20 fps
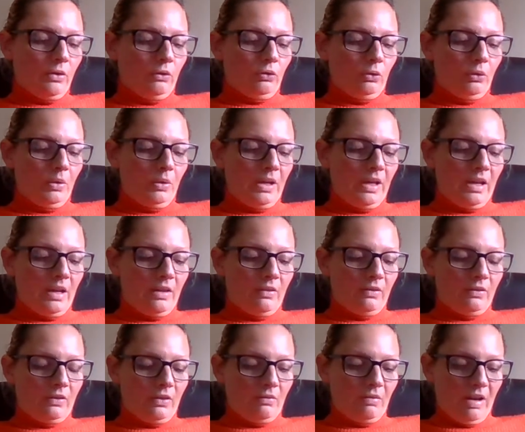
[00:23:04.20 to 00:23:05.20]
the joy
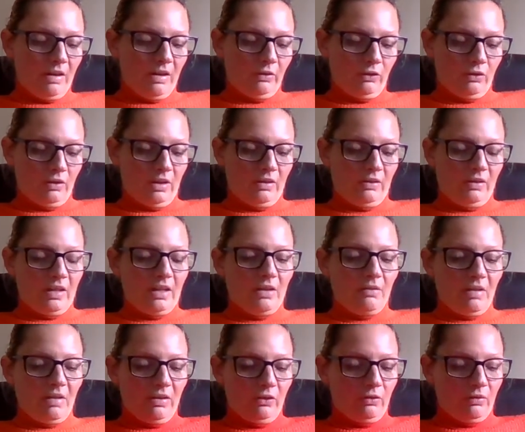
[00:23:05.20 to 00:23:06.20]
is in
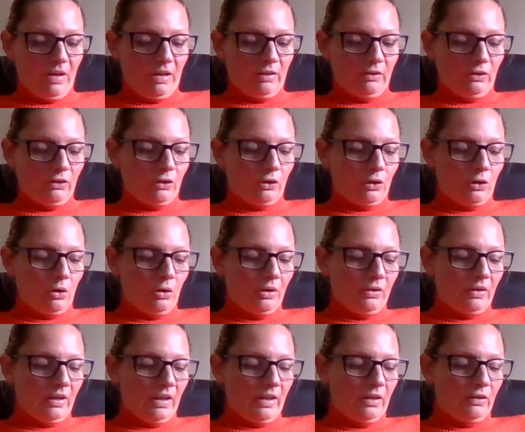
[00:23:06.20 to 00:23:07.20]
the restoration to
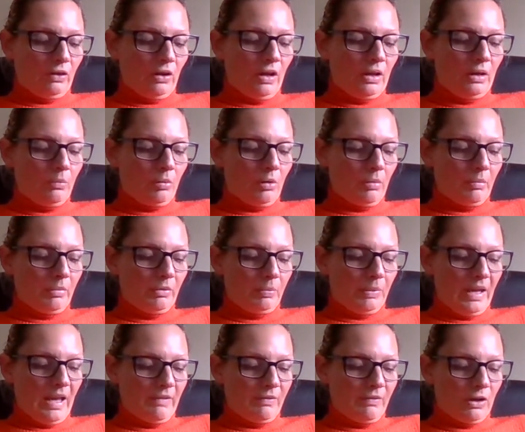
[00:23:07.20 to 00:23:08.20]
God and the eternal
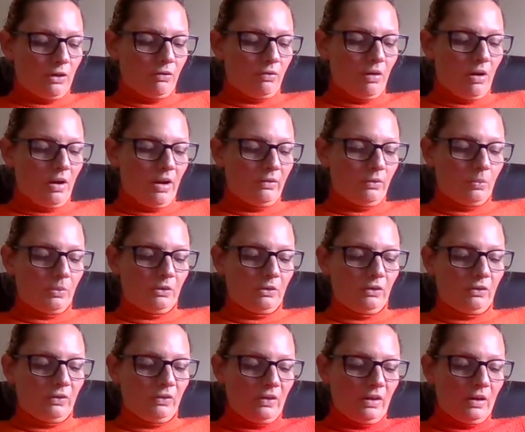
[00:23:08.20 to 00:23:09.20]
promise we have in Christ,
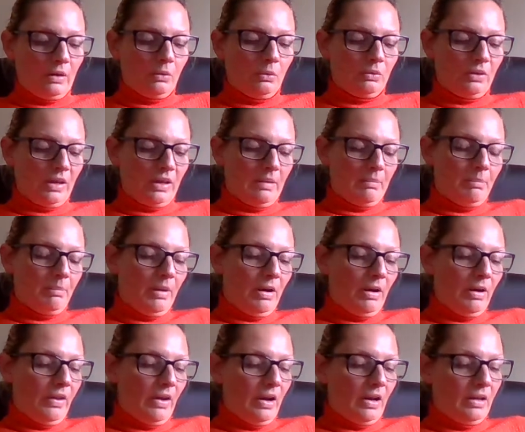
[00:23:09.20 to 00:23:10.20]
which is sealed in
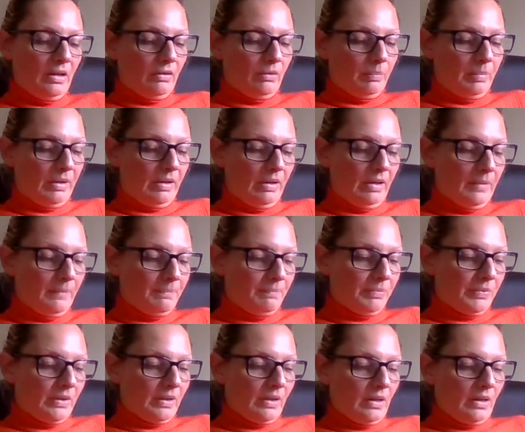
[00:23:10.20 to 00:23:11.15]
by the Holy Spirit.